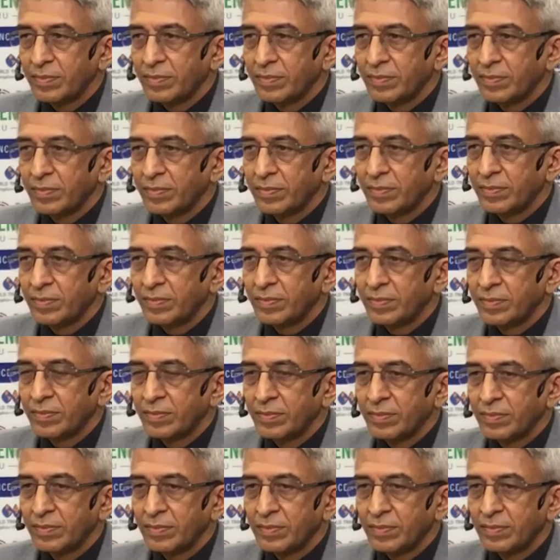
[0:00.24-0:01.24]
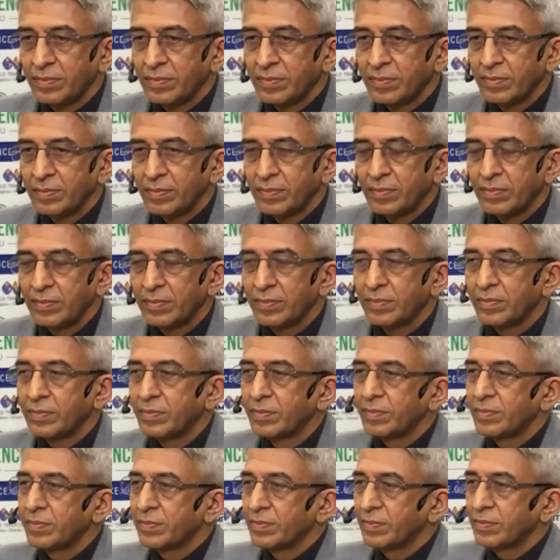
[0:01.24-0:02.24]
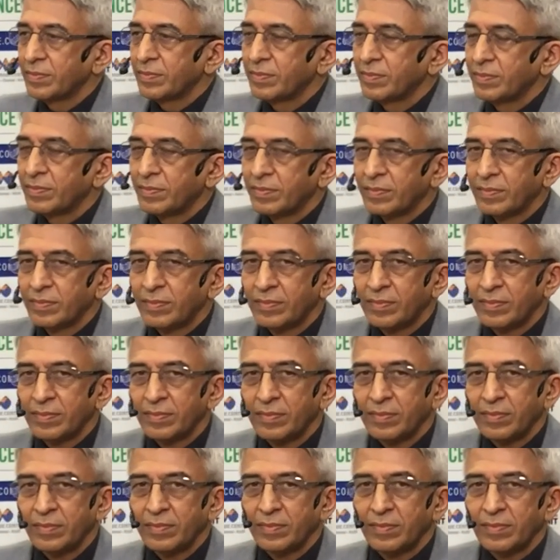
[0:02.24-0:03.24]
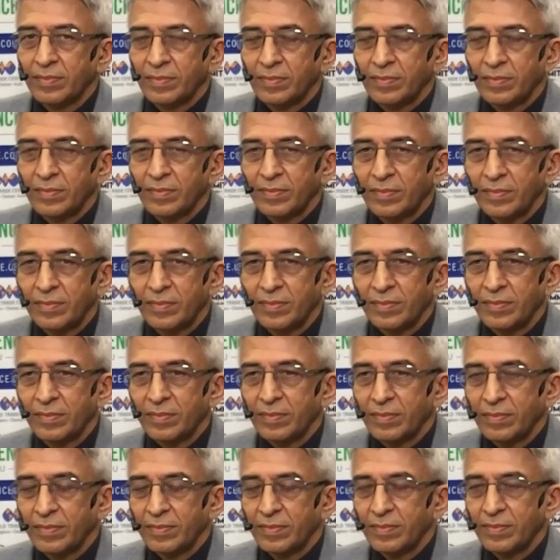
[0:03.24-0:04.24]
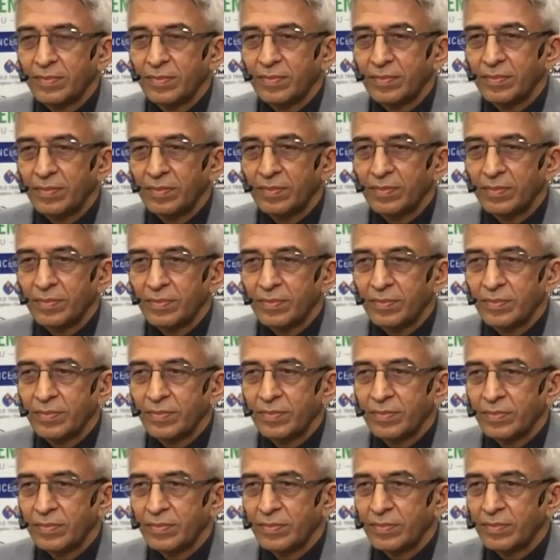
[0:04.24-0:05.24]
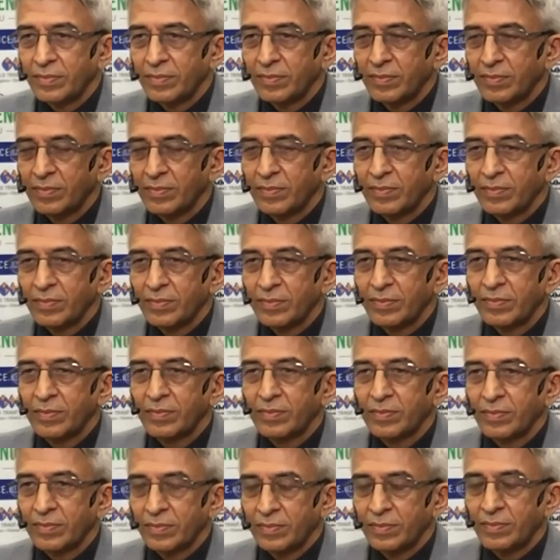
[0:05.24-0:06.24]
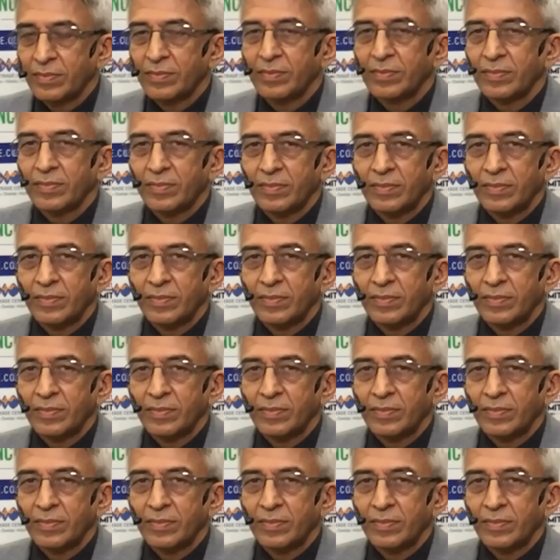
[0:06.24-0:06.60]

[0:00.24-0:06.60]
No words are spoken by the person on screen.